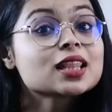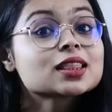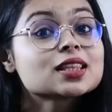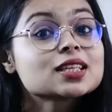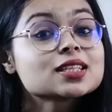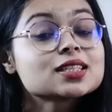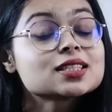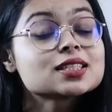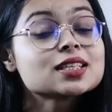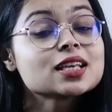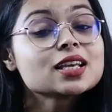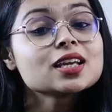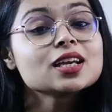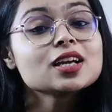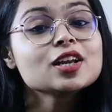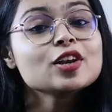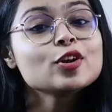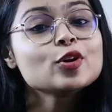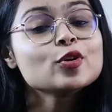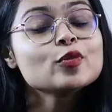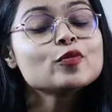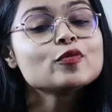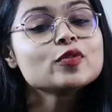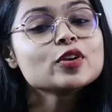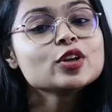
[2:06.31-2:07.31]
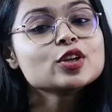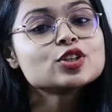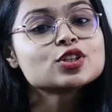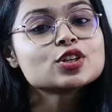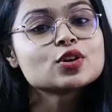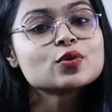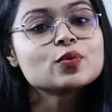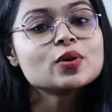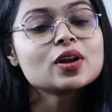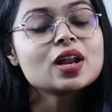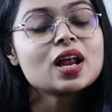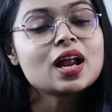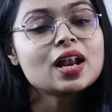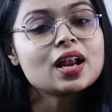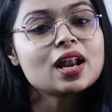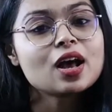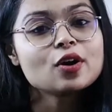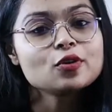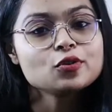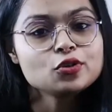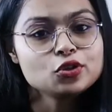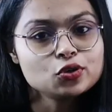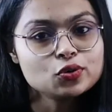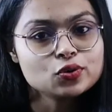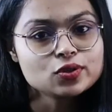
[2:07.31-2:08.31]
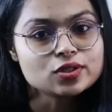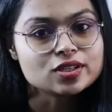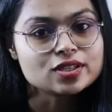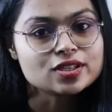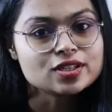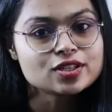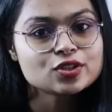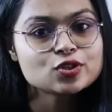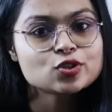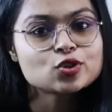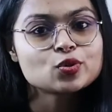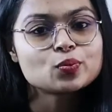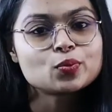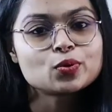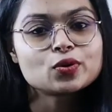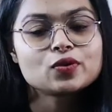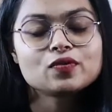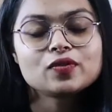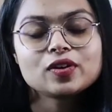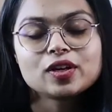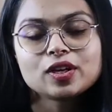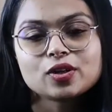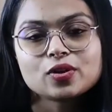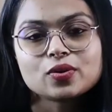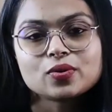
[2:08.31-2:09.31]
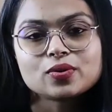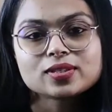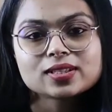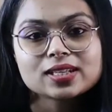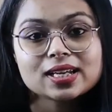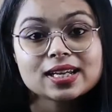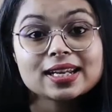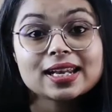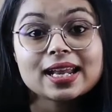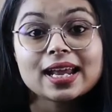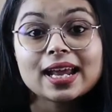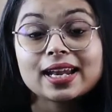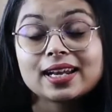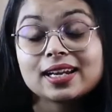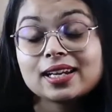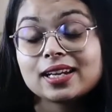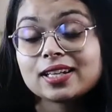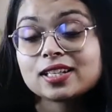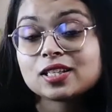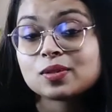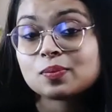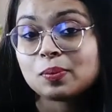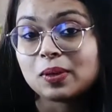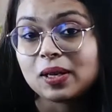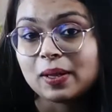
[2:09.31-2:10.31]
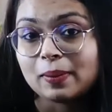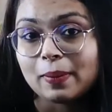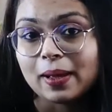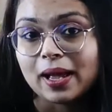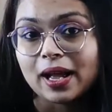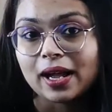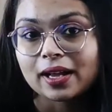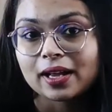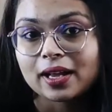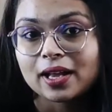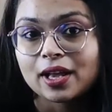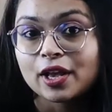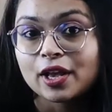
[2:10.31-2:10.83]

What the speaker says: The single loop feature will allow users to put videos in endless playback.